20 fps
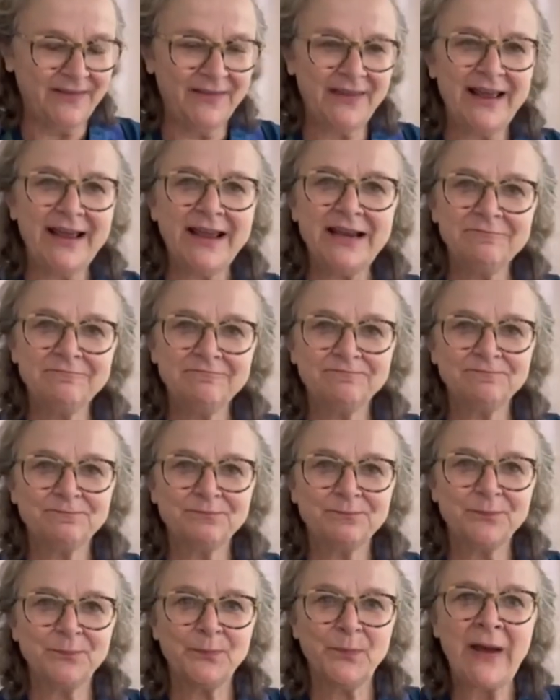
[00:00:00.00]
Then
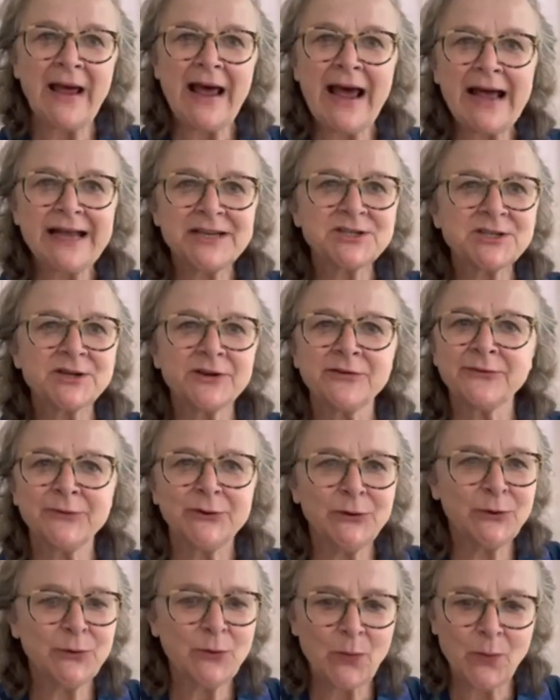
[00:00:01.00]
patch a
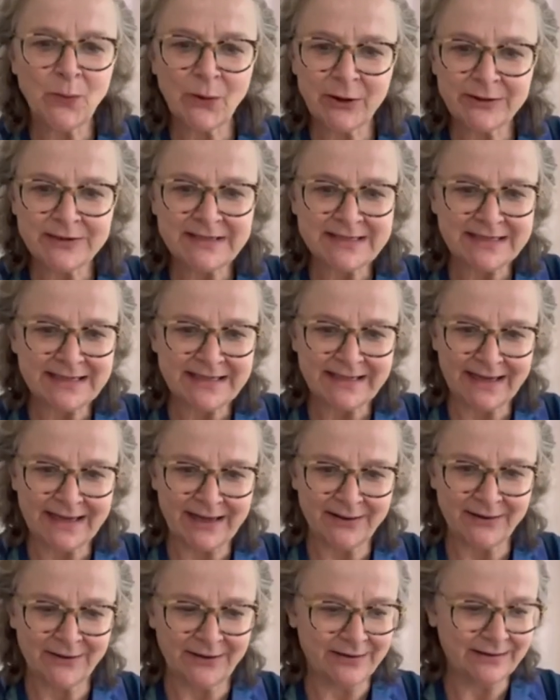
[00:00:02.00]
few words
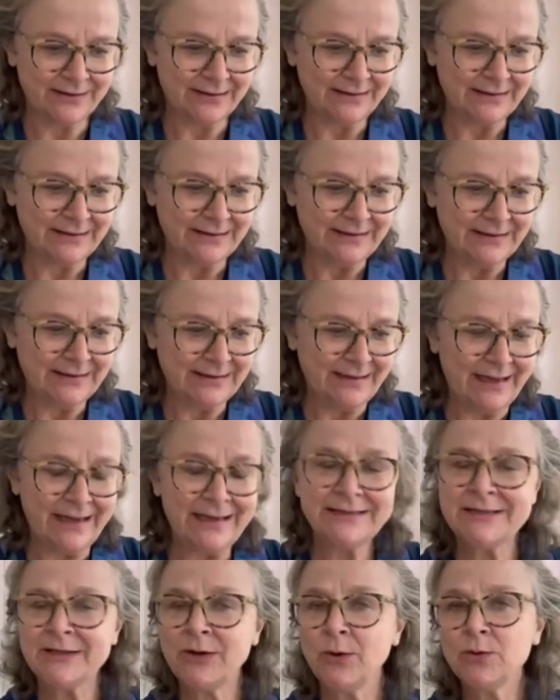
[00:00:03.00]
together
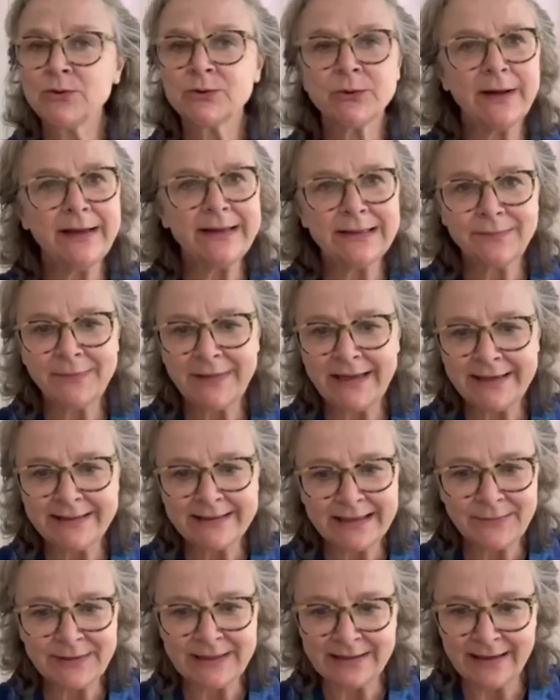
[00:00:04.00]
and don't try to make
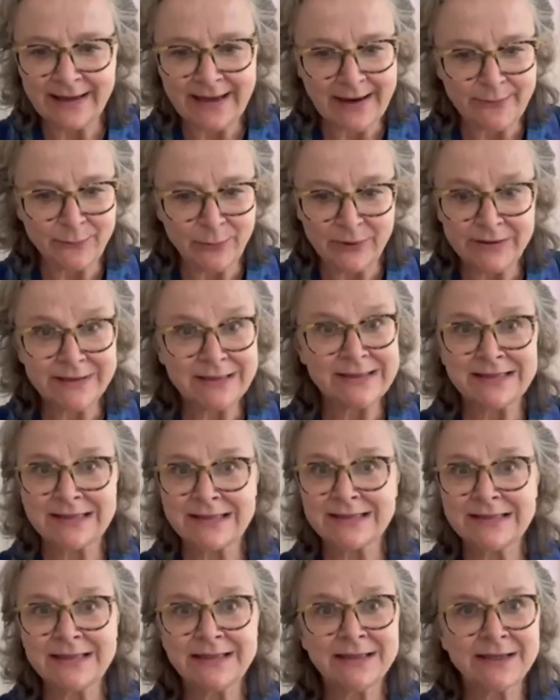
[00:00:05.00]
them elaborate. This
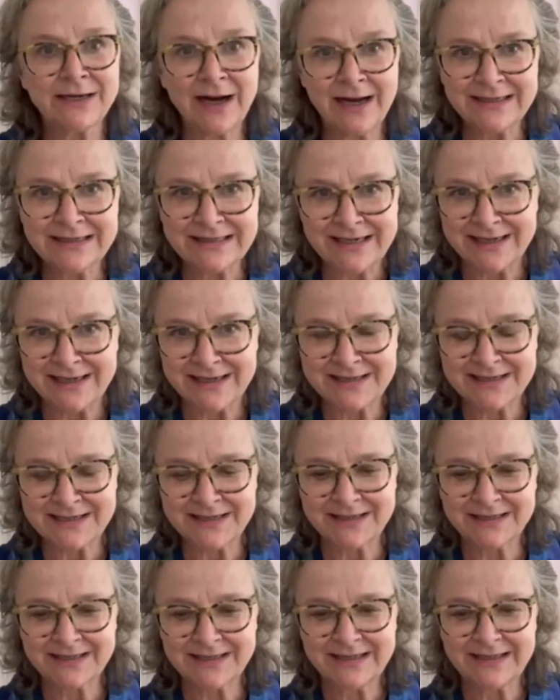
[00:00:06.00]
isn't a
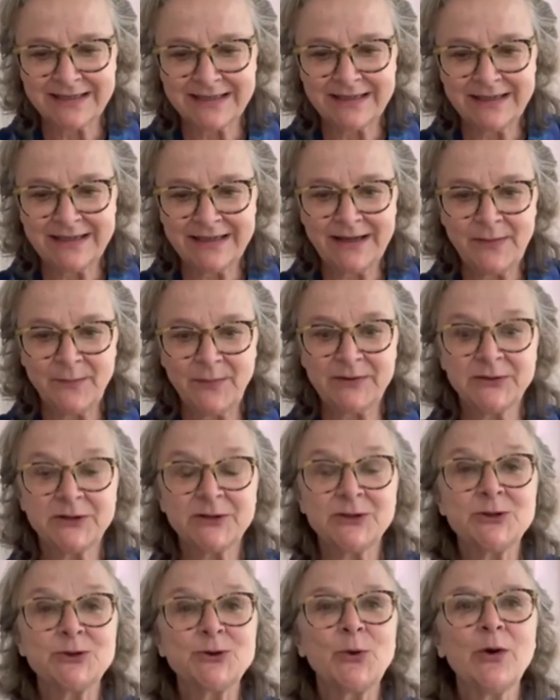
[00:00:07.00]
contest, but
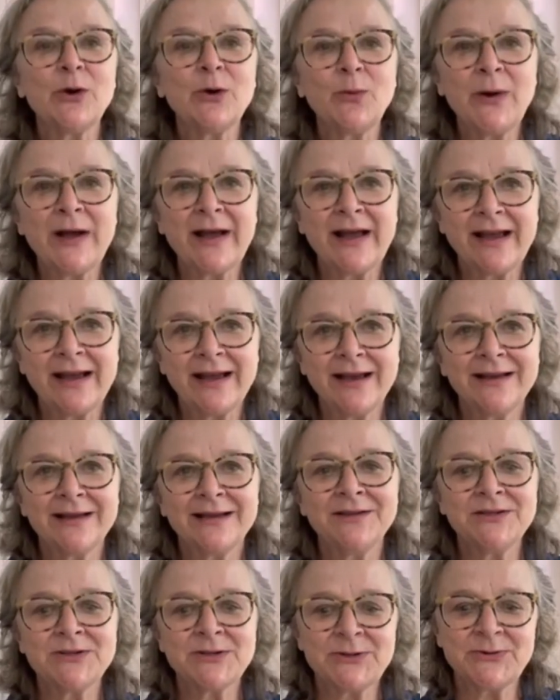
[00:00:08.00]
the doorway
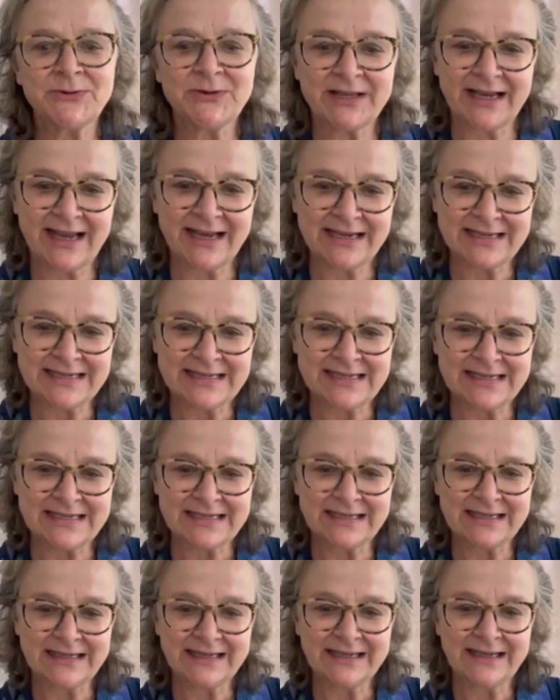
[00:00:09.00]
into
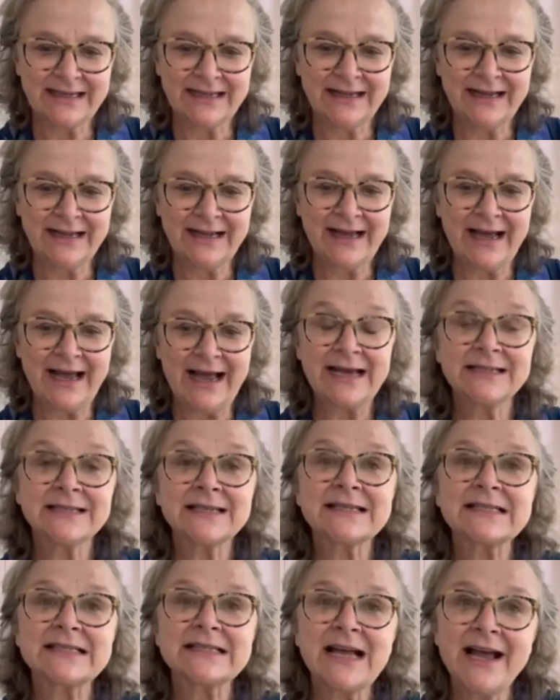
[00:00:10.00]
thanks and
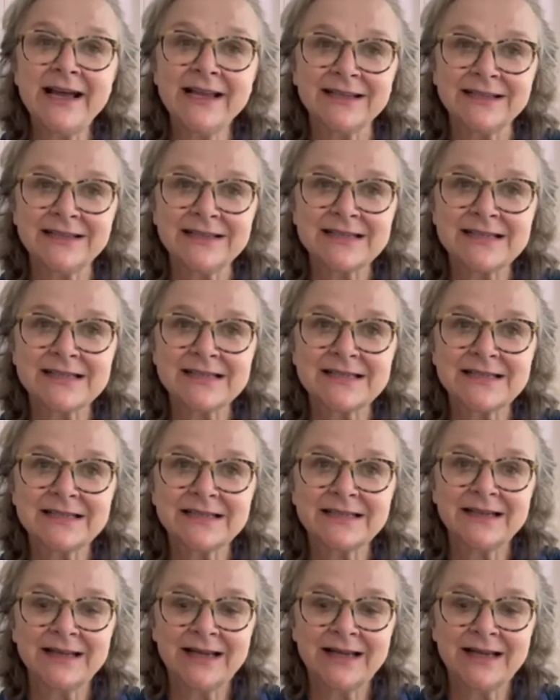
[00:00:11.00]
a silence